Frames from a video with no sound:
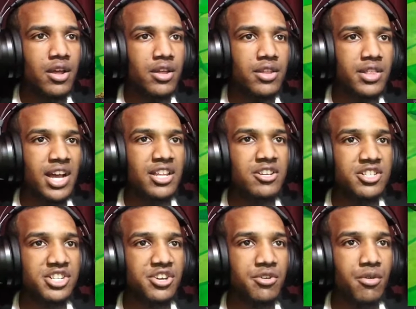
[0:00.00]
That looks
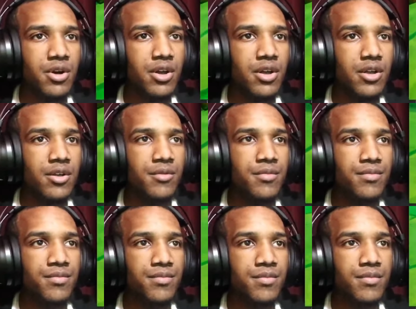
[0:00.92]
new.
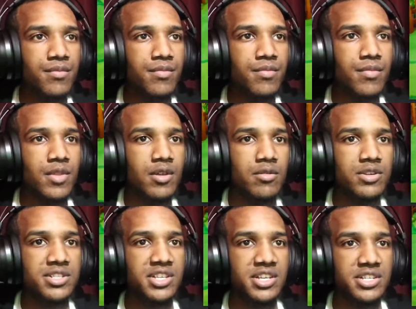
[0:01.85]

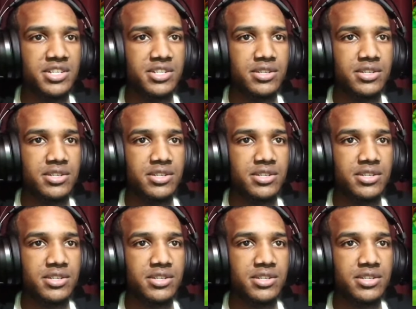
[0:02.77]
What's this?